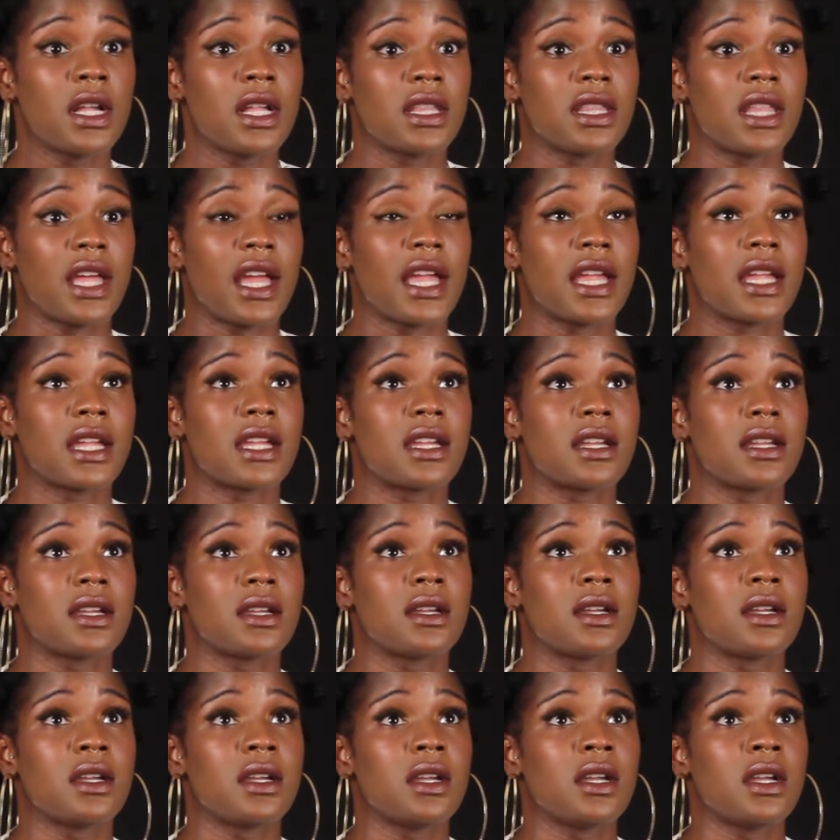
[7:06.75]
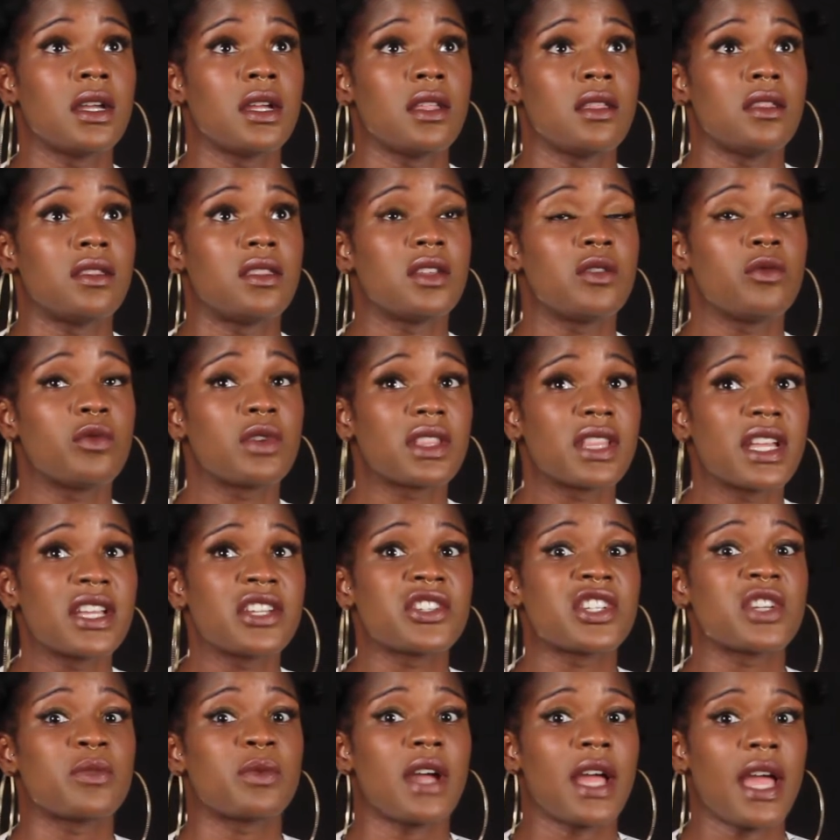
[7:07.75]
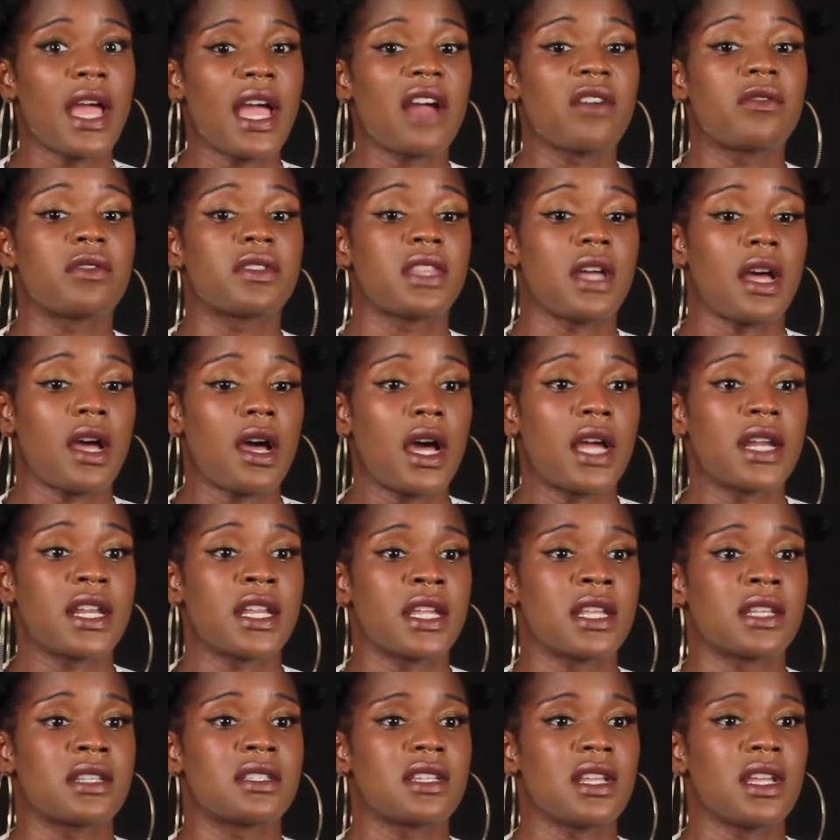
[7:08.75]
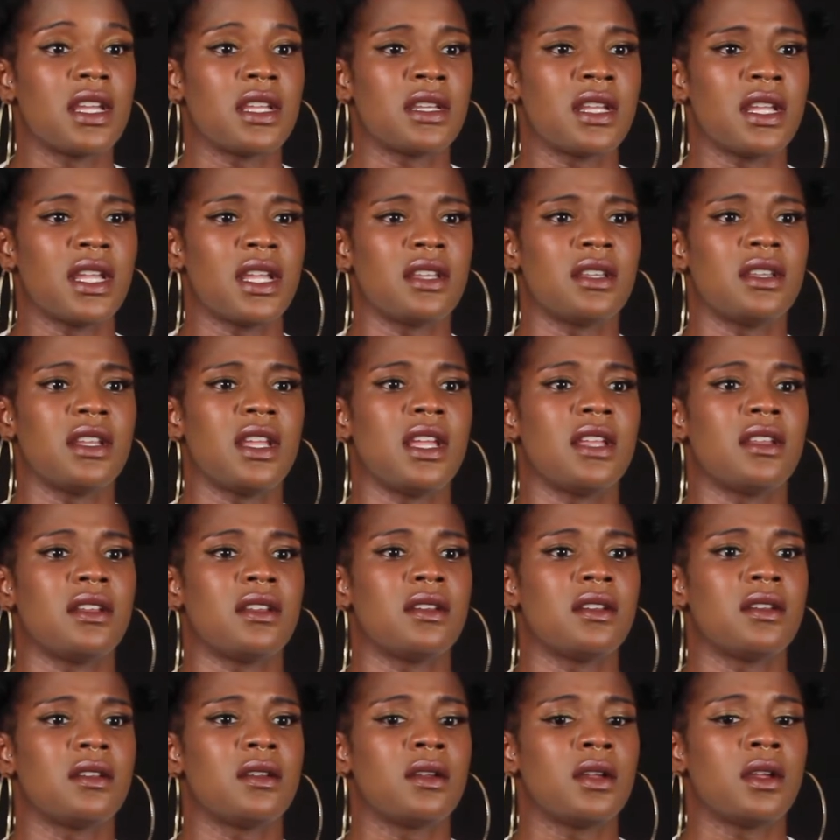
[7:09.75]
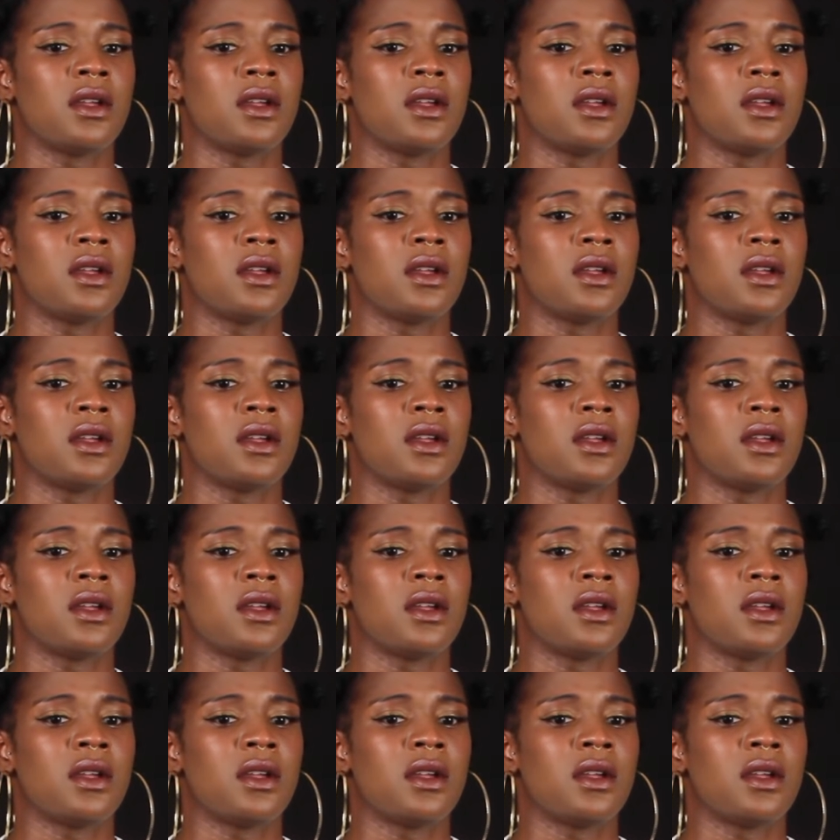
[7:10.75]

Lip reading: Like the relationship I have with the audience and